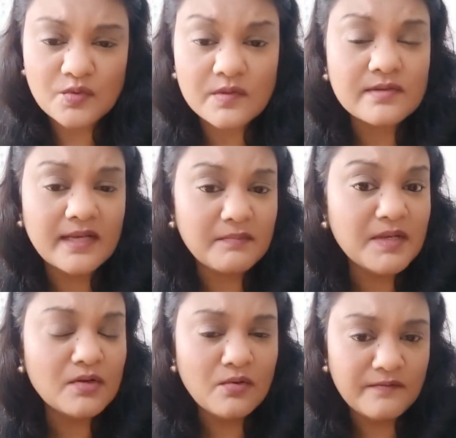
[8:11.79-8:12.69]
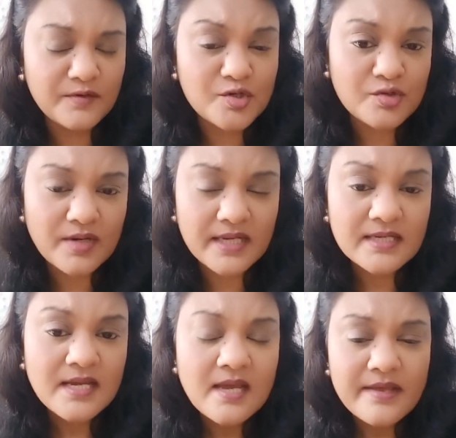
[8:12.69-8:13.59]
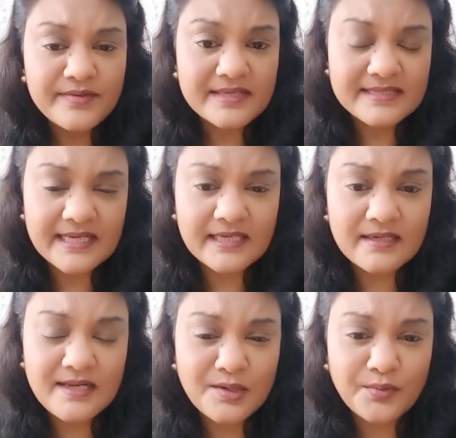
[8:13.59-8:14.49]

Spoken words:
Also let me know if you tried this technique,